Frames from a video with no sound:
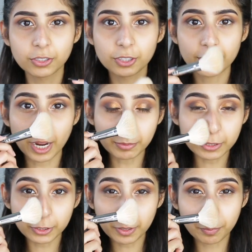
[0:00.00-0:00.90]
So now I'm
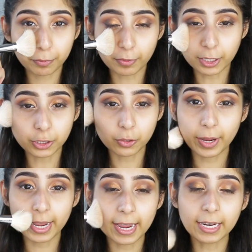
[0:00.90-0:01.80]
just going to brush
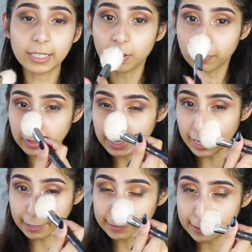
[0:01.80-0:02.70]
away any of the
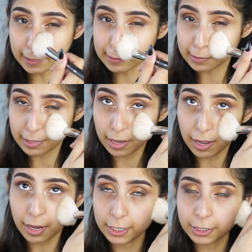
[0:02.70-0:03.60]
excess
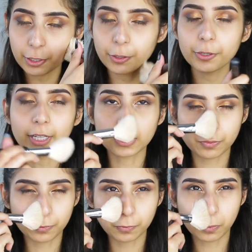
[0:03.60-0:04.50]
eyeshadow that's
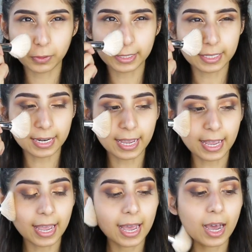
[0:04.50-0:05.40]
fallen
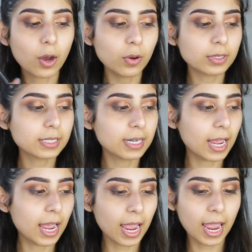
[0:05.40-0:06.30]
out.
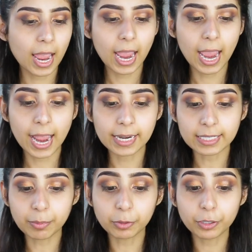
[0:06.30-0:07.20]

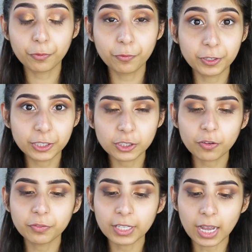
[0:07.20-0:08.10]
And I'm going to finish
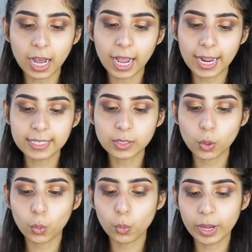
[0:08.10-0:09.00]
off the eyes
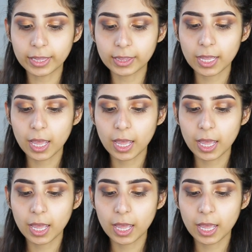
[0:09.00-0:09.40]
with